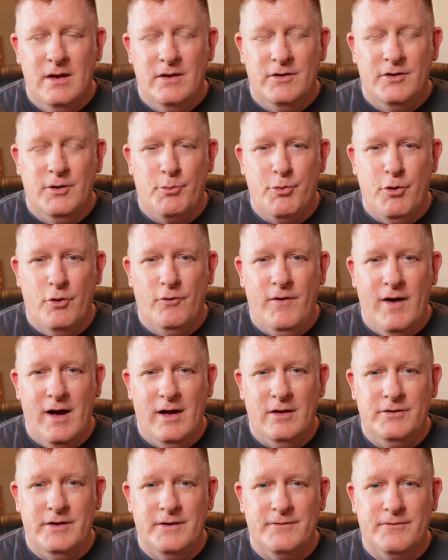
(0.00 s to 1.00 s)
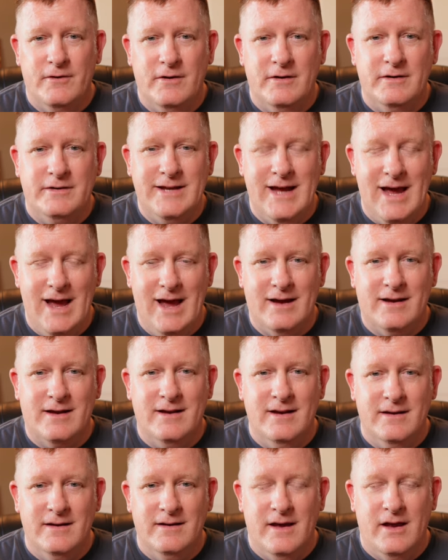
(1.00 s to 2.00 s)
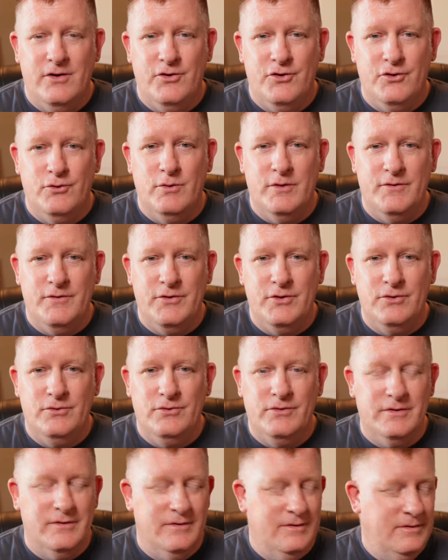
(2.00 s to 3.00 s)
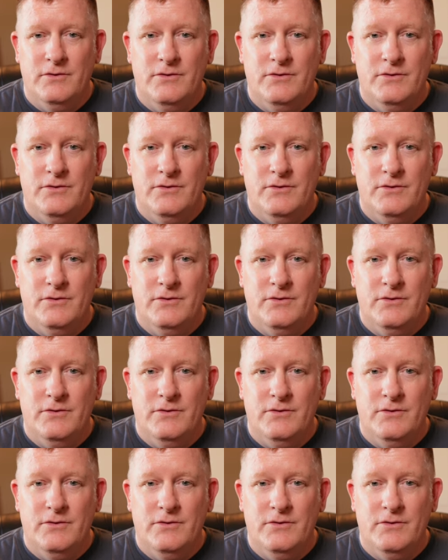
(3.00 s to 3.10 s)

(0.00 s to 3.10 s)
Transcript: to profile different tech and do reviews.